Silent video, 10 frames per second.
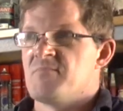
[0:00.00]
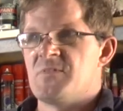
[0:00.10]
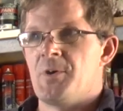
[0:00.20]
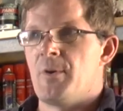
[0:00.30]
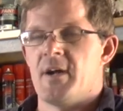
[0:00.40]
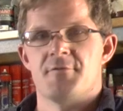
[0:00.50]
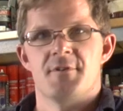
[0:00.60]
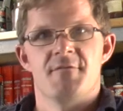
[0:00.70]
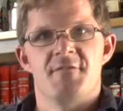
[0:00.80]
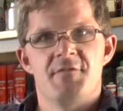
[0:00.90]

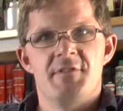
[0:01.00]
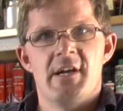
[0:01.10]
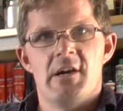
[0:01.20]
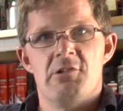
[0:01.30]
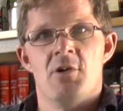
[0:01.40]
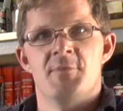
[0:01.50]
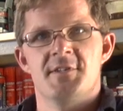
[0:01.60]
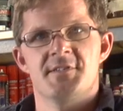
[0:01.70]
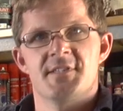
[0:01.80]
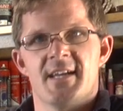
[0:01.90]
250
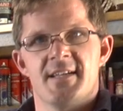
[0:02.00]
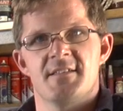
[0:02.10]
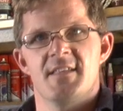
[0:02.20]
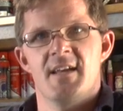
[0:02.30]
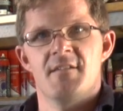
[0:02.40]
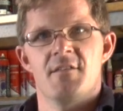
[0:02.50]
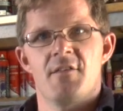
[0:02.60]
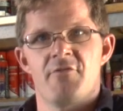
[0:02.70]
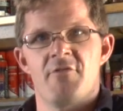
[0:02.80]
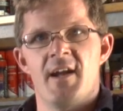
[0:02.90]
kilometres to get to the end of the
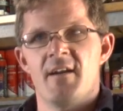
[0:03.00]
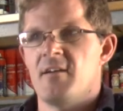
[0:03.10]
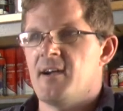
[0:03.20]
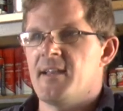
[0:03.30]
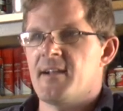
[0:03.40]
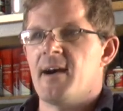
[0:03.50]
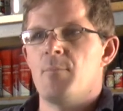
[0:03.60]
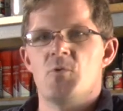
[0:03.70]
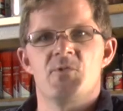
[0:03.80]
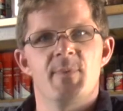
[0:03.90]
track. I had a
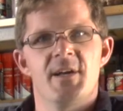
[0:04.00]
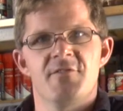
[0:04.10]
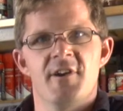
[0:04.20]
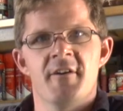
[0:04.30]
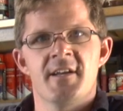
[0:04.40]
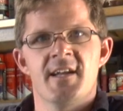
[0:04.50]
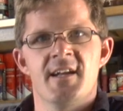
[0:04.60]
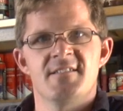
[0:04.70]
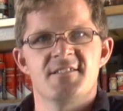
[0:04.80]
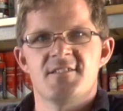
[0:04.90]
couple of spare jerry
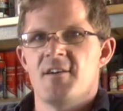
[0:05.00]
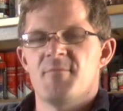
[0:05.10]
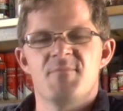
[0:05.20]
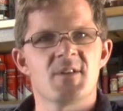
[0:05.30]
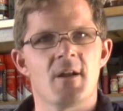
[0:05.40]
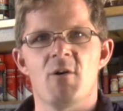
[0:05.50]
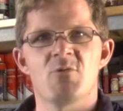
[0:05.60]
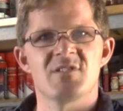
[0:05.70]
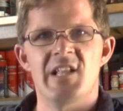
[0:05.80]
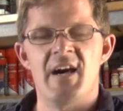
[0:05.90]
cans, so I
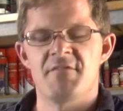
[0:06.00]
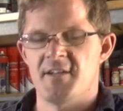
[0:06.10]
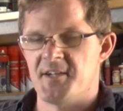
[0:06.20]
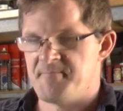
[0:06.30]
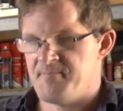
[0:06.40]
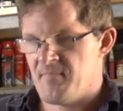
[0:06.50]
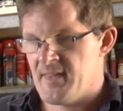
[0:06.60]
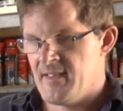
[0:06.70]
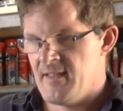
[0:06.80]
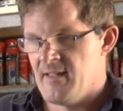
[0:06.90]
was laughing.
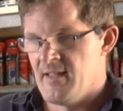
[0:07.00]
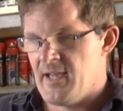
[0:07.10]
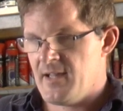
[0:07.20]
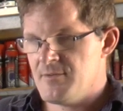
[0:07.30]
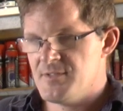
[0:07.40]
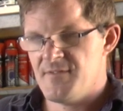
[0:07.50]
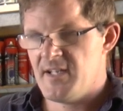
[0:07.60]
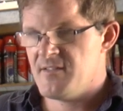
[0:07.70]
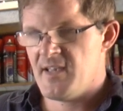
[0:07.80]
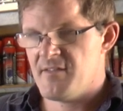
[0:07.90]
And it was a
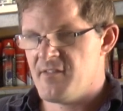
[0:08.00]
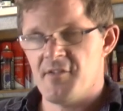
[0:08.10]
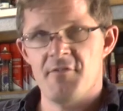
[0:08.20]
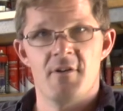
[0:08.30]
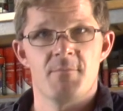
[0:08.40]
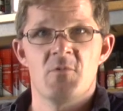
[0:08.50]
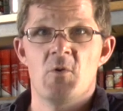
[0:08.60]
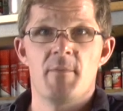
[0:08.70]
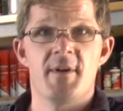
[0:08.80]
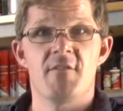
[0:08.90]
fantastic trip.
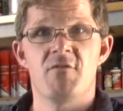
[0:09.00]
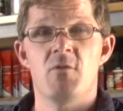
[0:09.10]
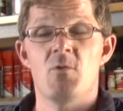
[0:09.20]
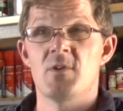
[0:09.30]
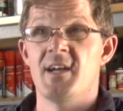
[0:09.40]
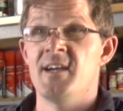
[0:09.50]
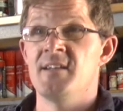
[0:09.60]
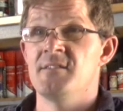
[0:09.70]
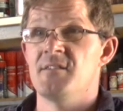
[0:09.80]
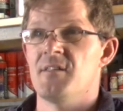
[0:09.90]
Took about 4
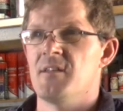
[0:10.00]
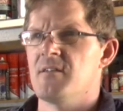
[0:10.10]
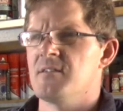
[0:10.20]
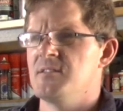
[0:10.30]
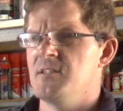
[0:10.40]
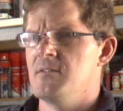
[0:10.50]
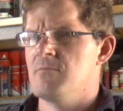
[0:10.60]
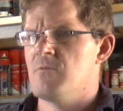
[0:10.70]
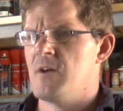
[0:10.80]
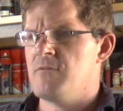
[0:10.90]
days. I think I did
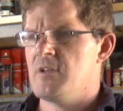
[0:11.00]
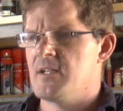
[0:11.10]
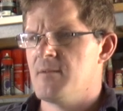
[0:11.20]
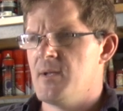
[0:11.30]
roughly